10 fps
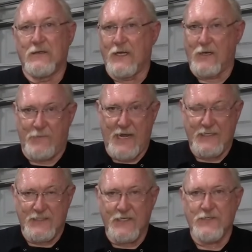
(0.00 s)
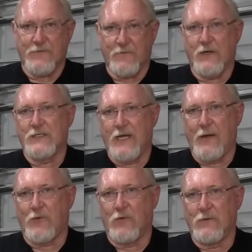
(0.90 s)
like a bad sensor, for
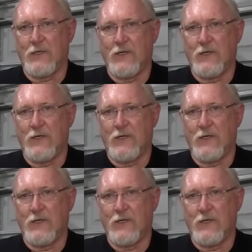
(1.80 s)
example,